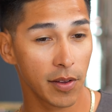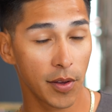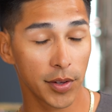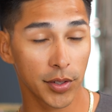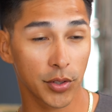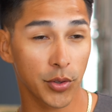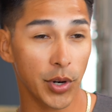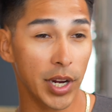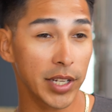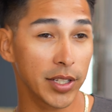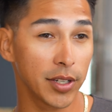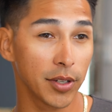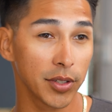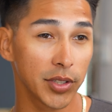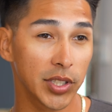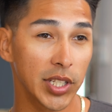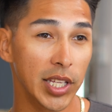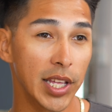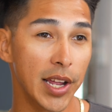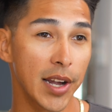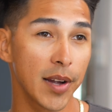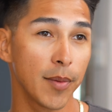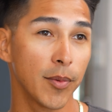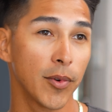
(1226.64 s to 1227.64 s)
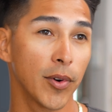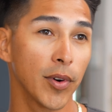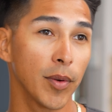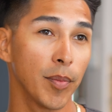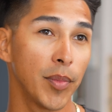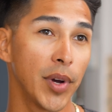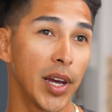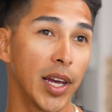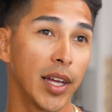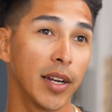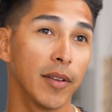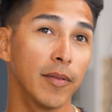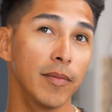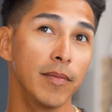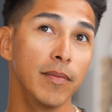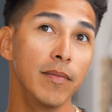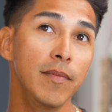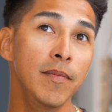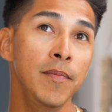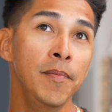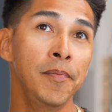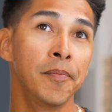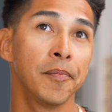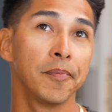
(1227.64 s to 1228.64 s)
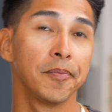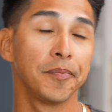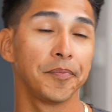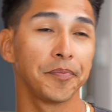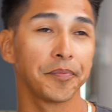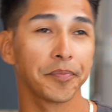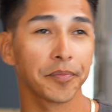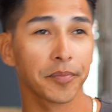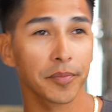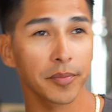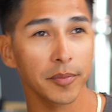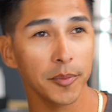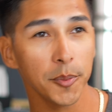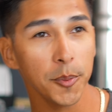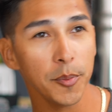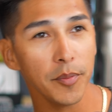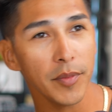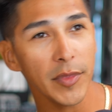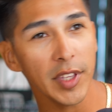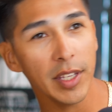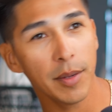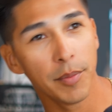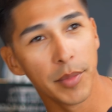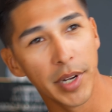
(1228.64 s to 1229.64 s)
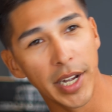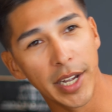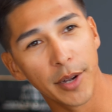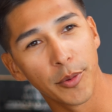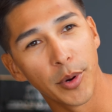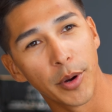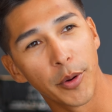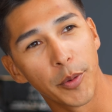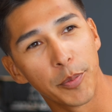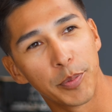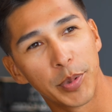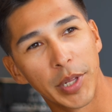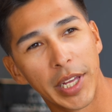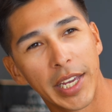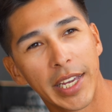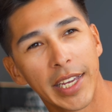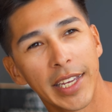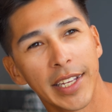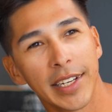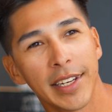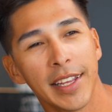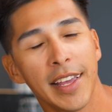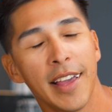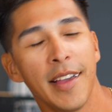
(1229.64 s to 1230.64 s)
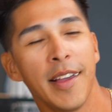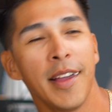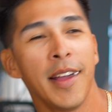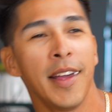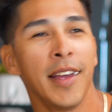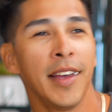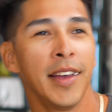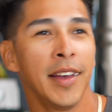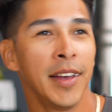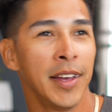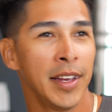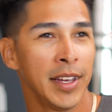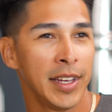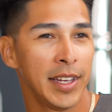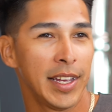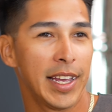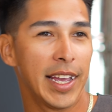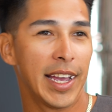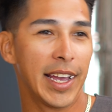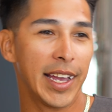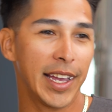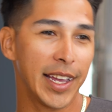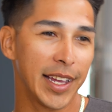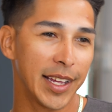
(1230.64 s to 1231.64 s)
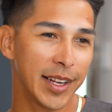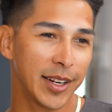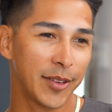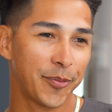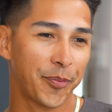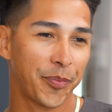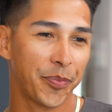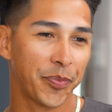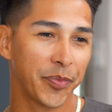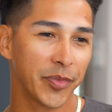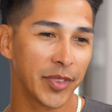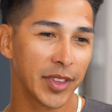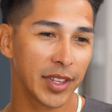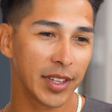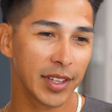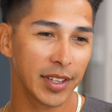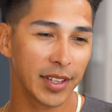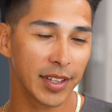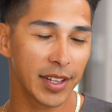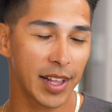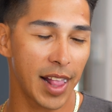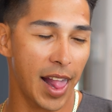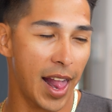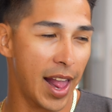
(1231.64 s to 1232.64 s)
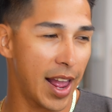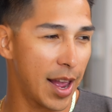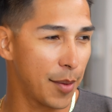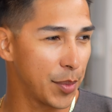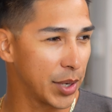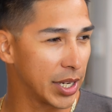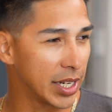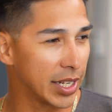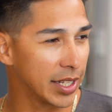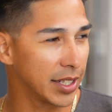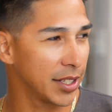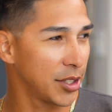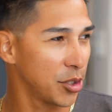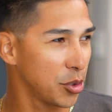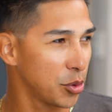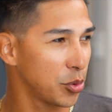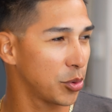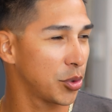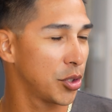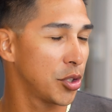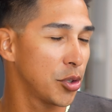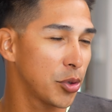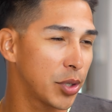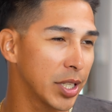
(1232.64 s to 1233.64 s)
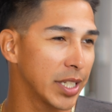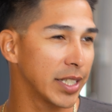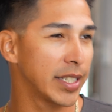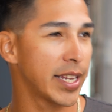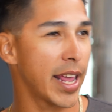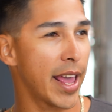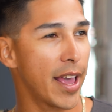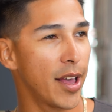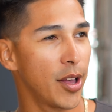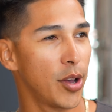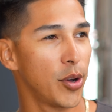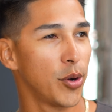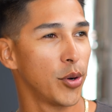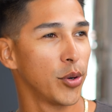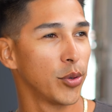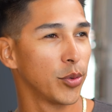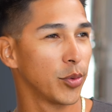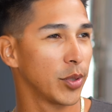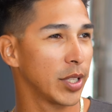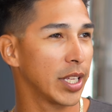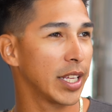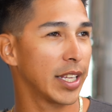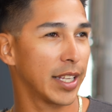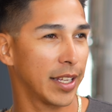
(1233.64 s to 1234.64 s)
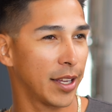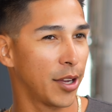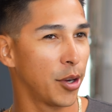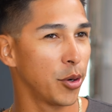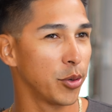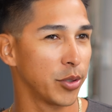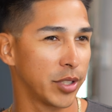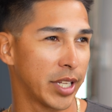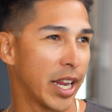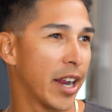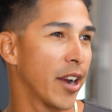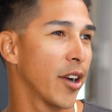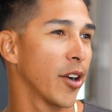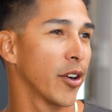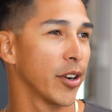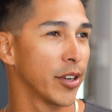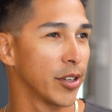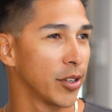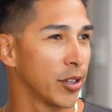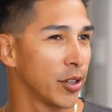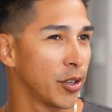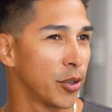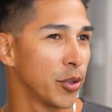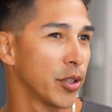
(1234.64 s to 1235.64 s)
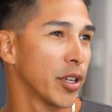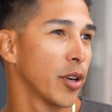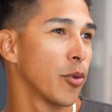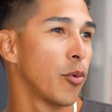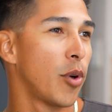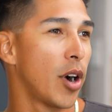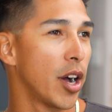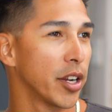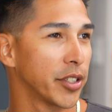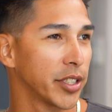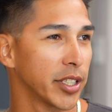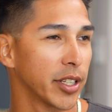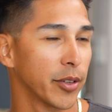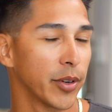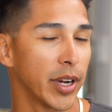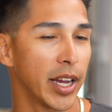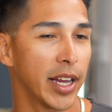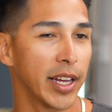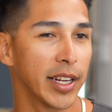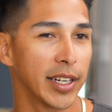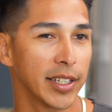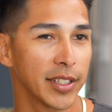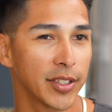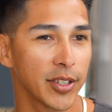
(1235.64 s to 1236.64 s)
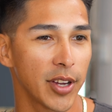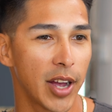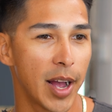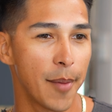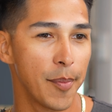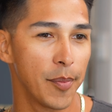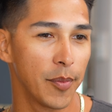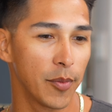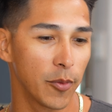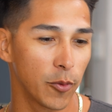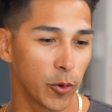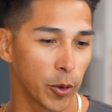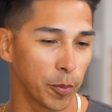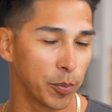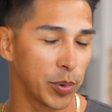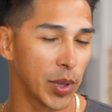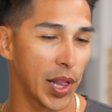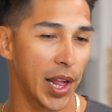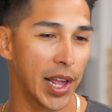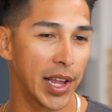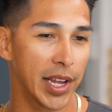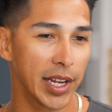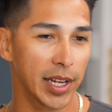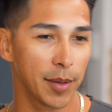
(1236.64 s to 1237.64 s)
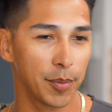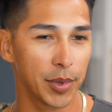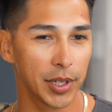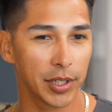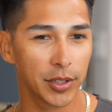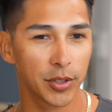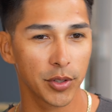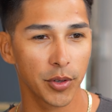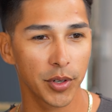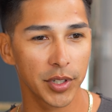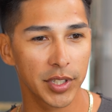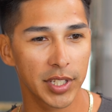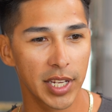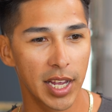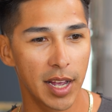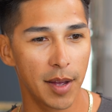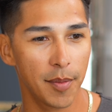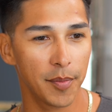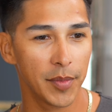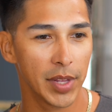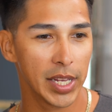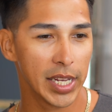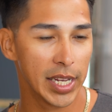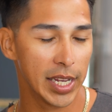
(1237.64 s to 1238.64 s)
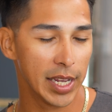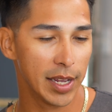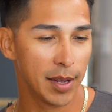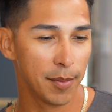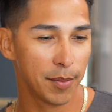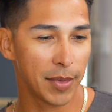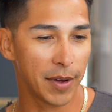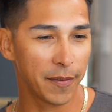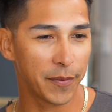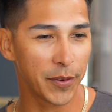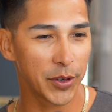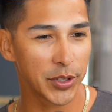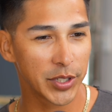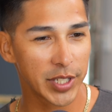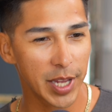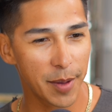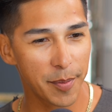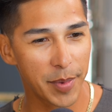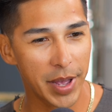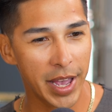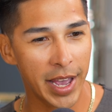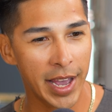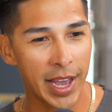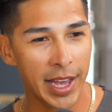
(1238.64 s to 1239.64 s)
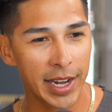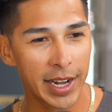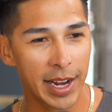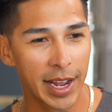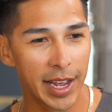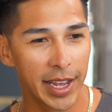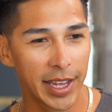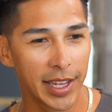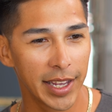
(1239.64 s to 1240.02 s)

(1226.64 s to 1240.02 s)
It was crazy. You don't see that anymore. But but anyway, we're playing, and I mean, you can tell who's there and who they're watching, right? And so I'm playing shortstop. My first at bat,